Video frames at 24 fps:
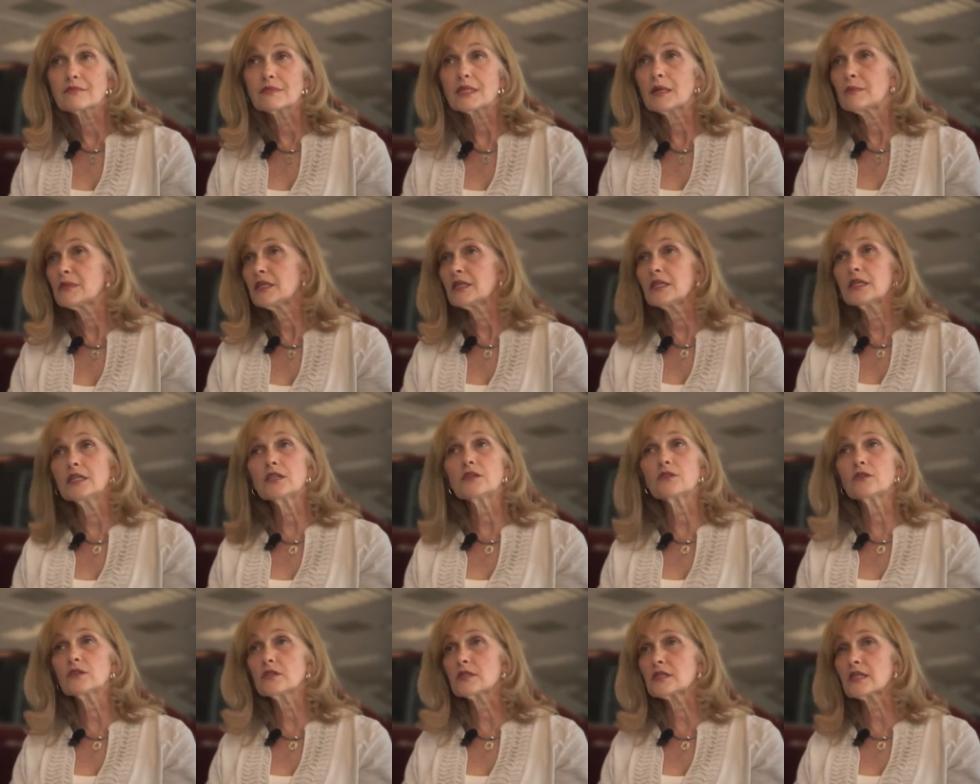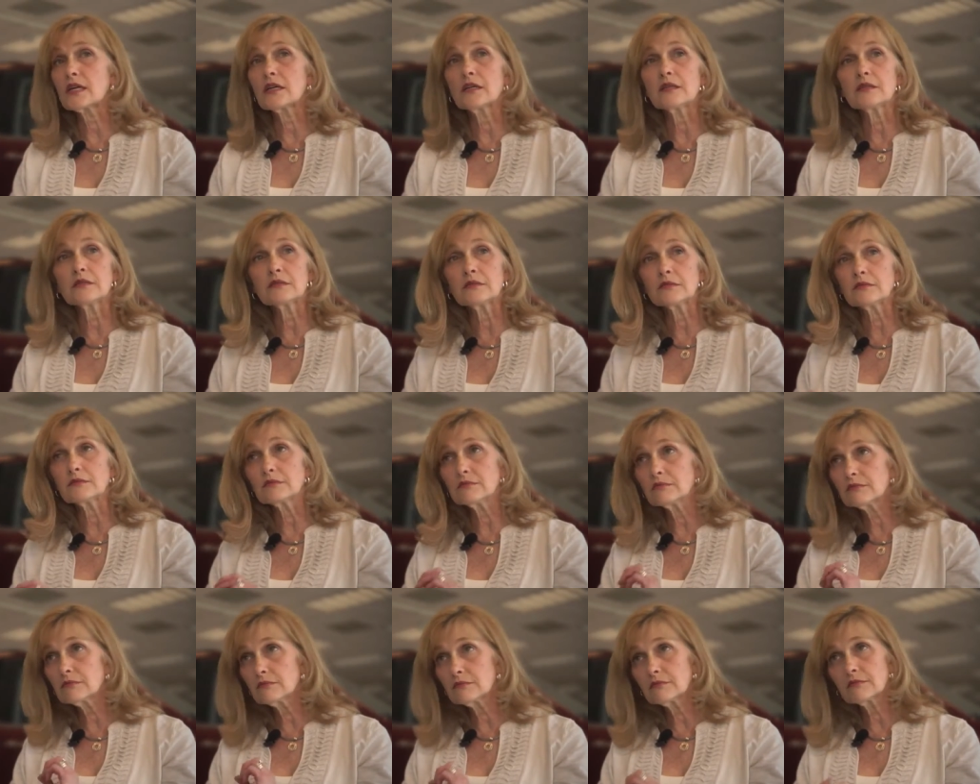I mean, he could sell
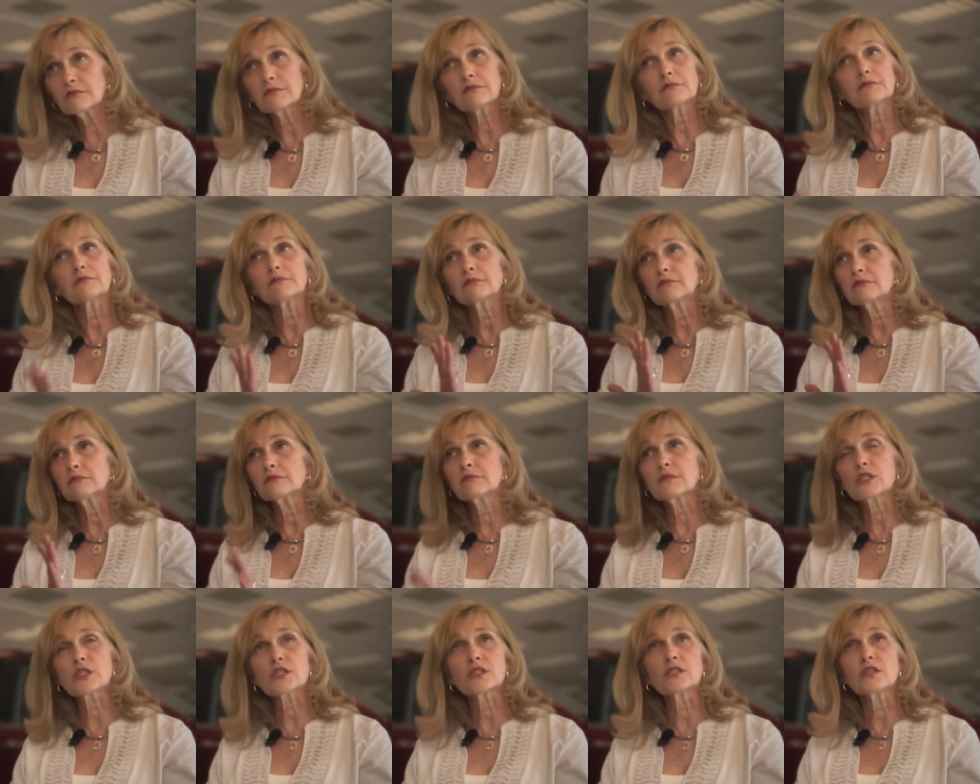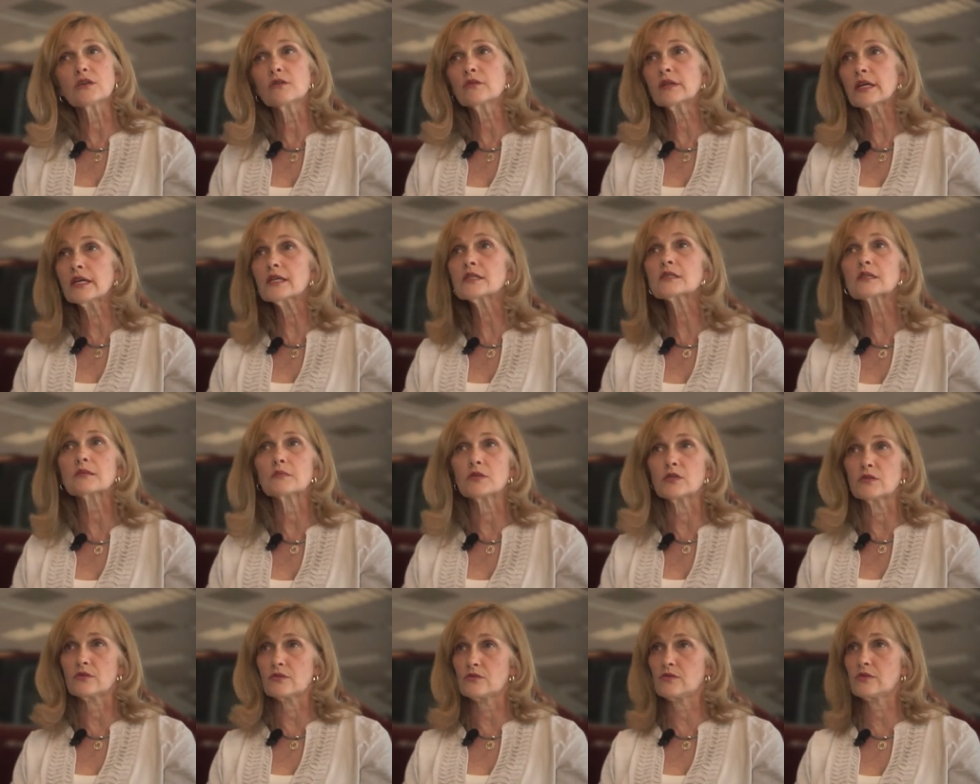snow to
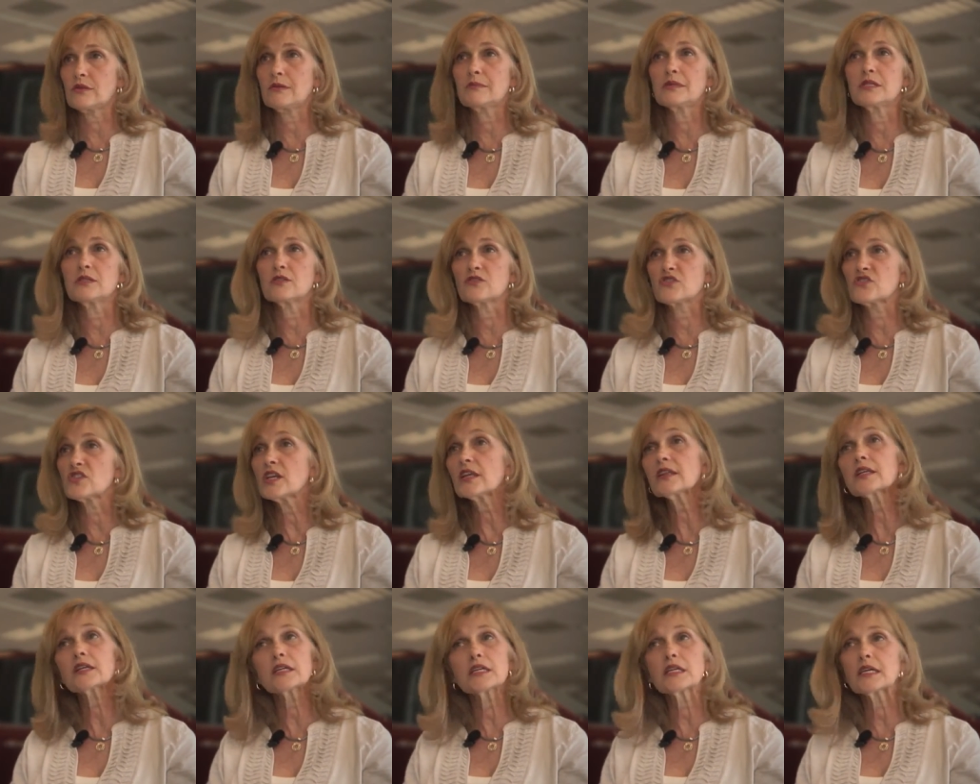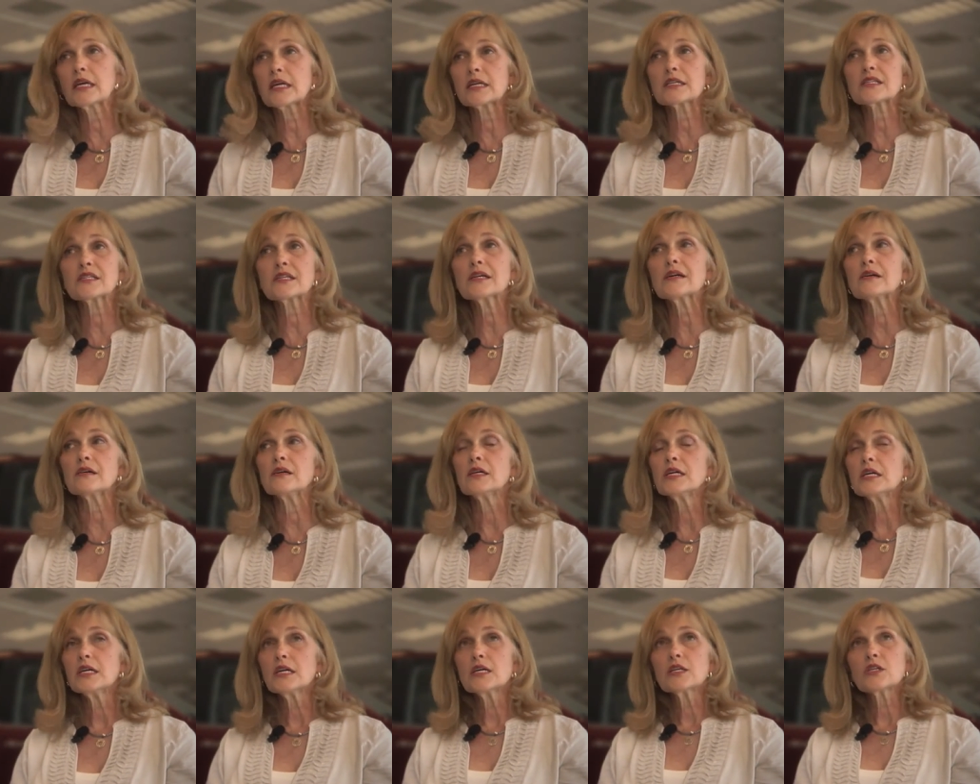Eskimos. I mean, there's nothing he can't sell.
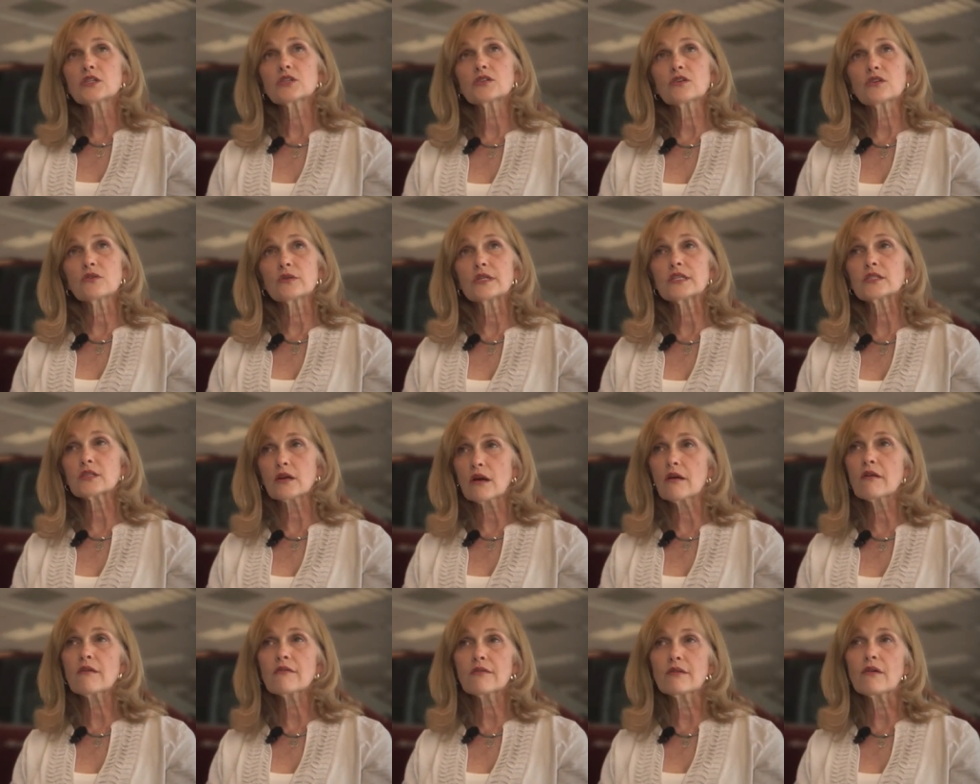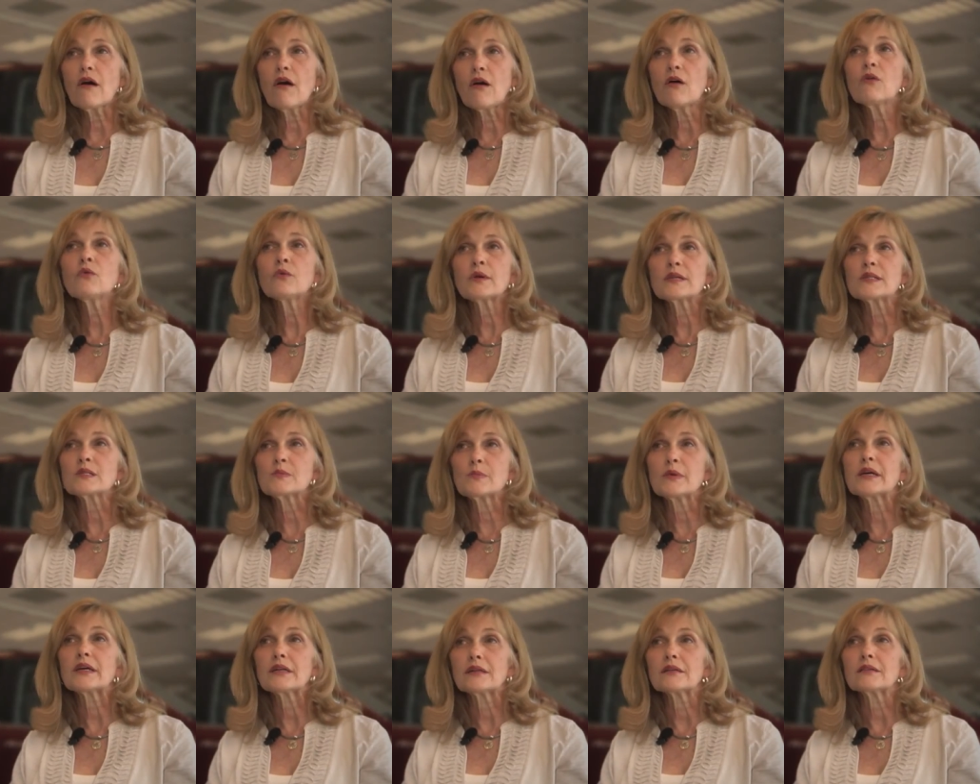So he's always
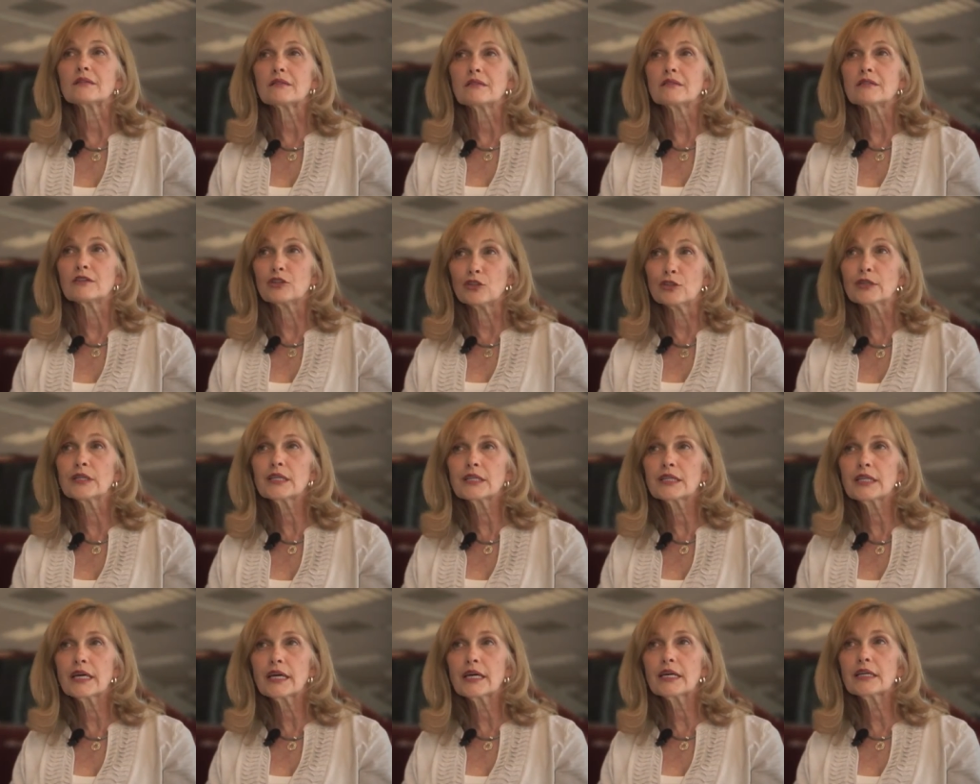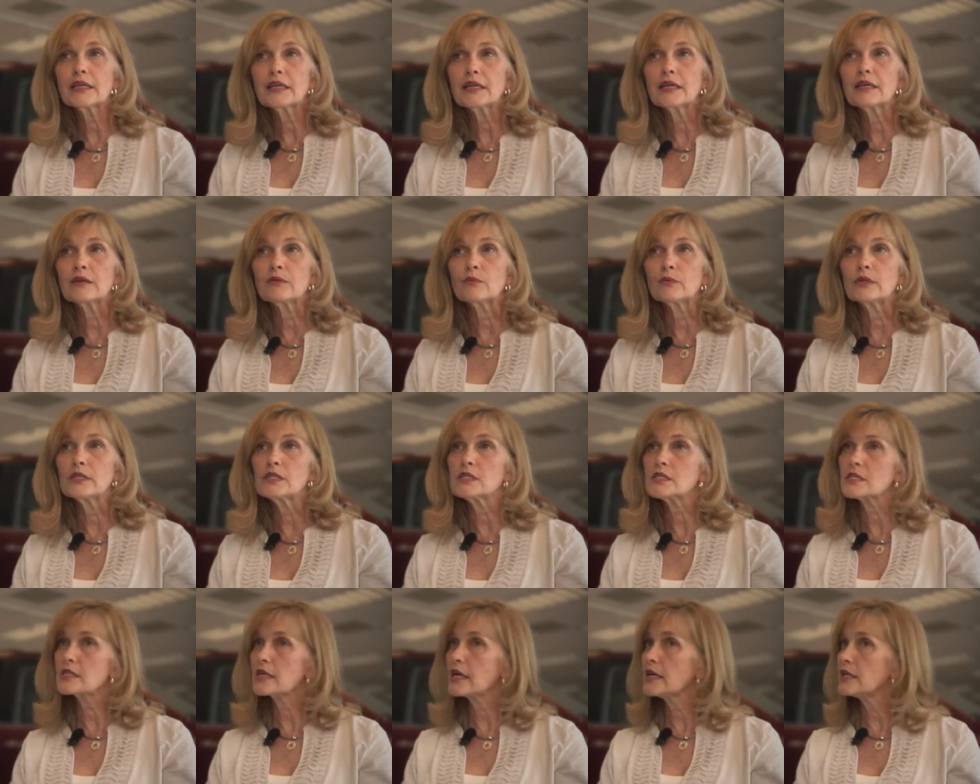been good at that, and we
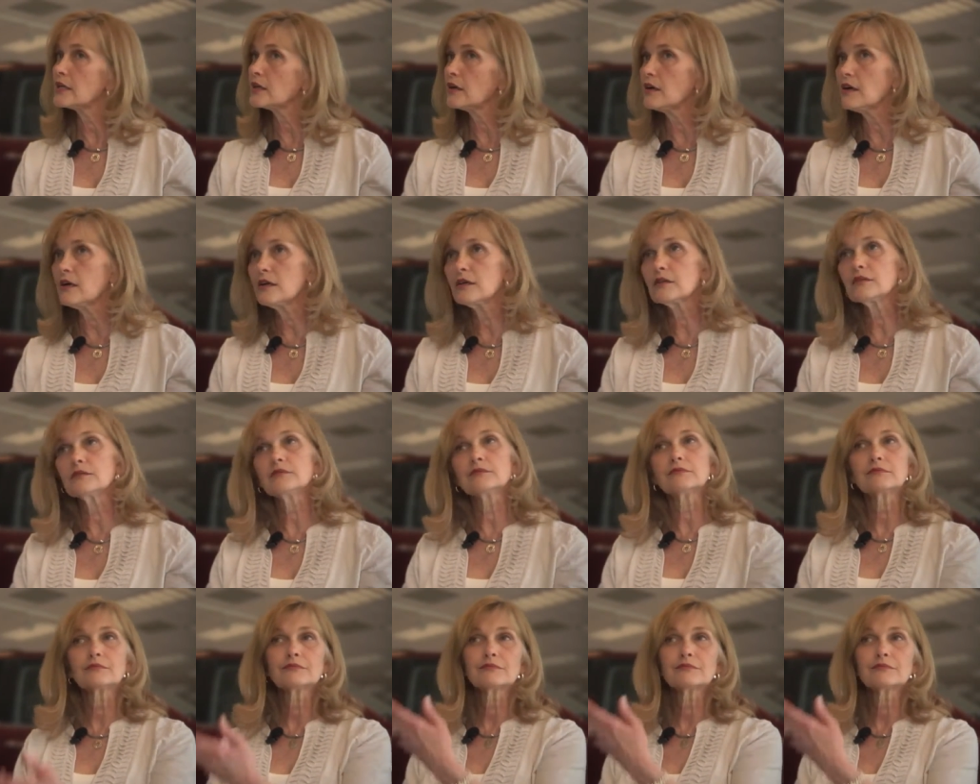just kind of all